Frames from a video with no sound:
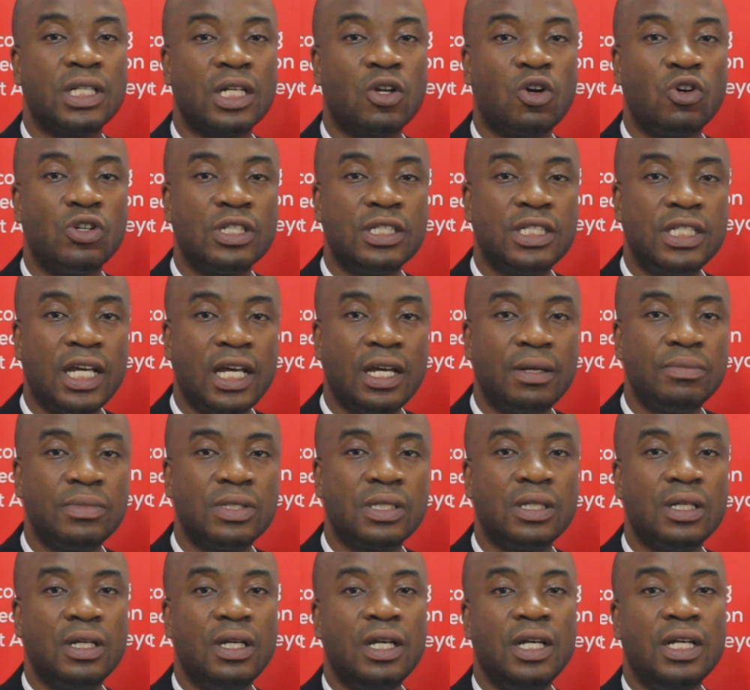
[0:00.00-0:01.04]

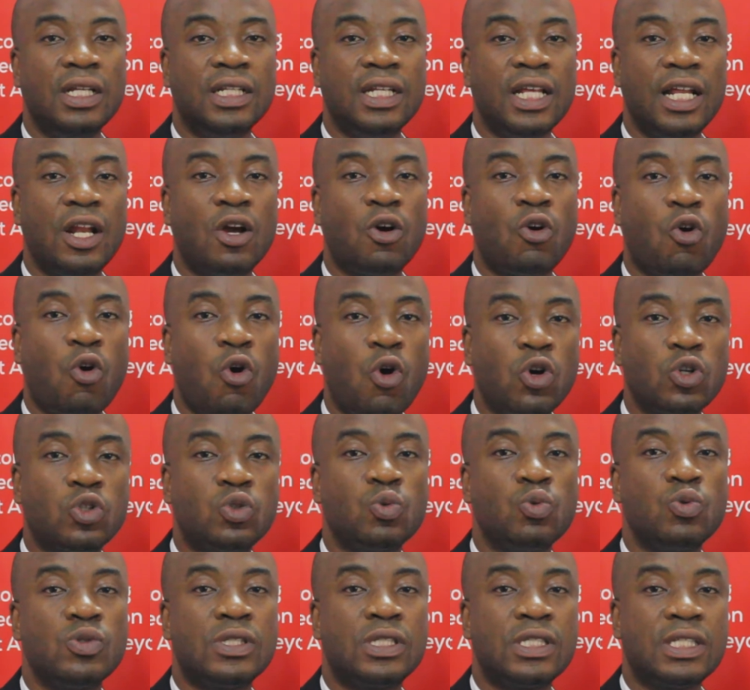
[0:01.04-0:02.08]
contempt, then the court
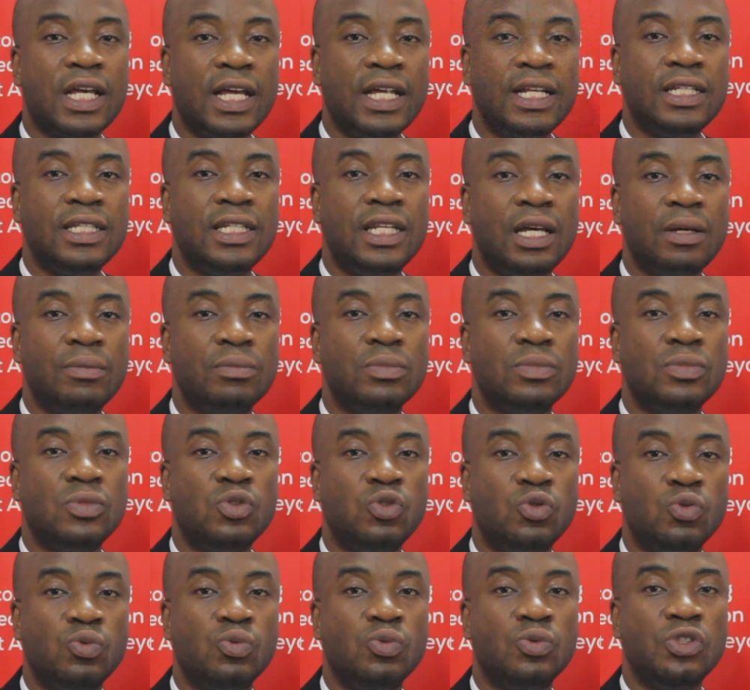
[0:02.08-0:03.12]
will send them
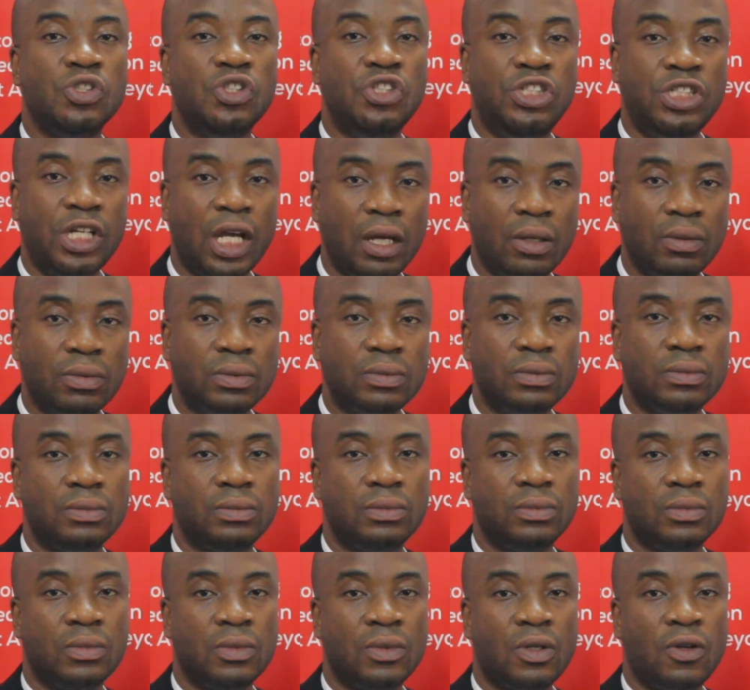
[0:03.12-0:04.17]
to jail
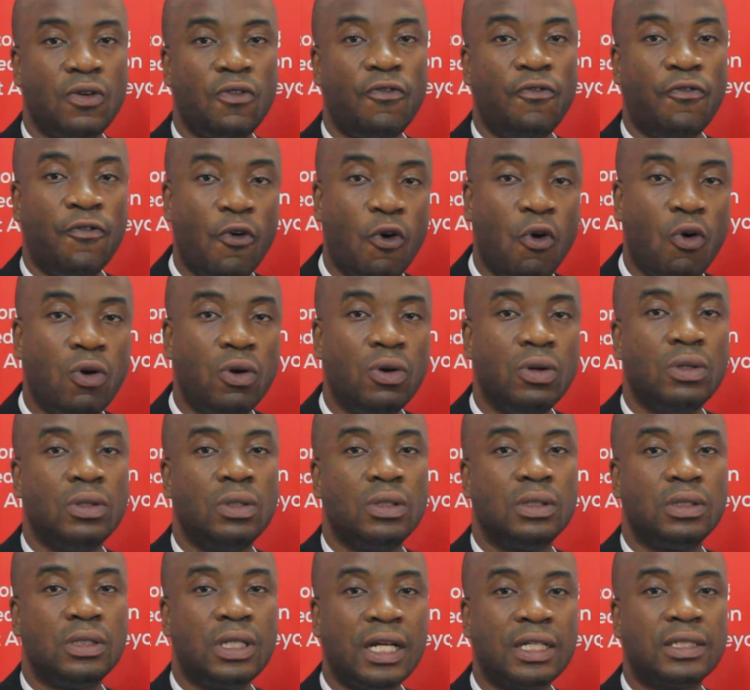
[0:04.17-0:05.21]
for
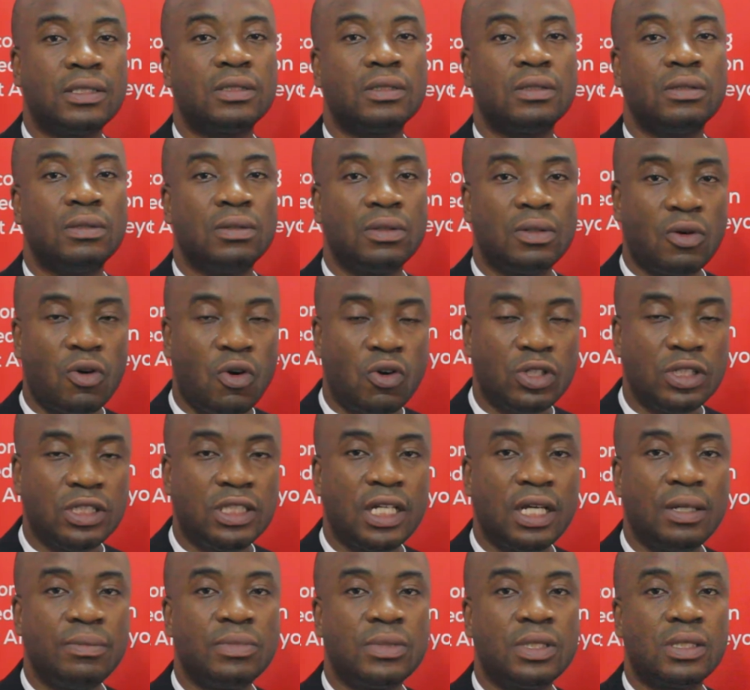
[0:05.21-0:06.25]
that
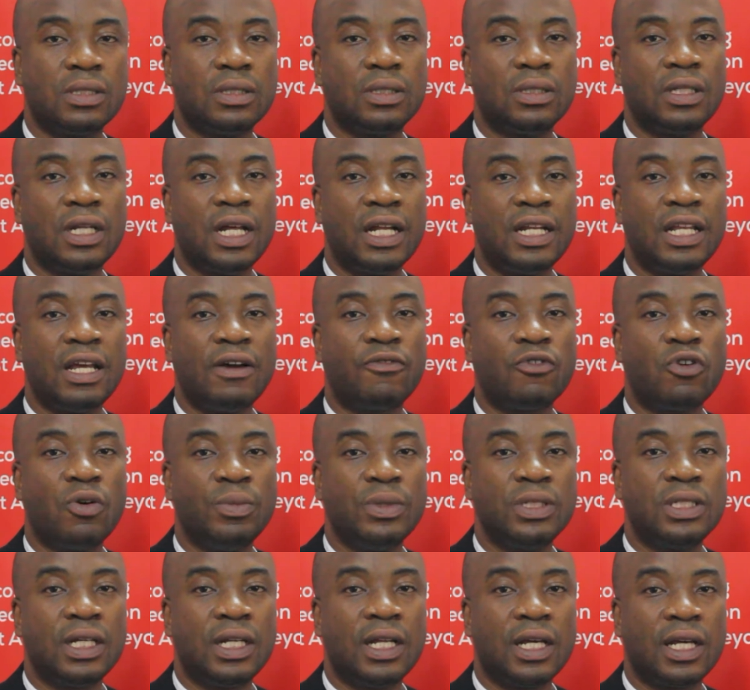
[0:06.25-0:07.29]
contempt that they have committed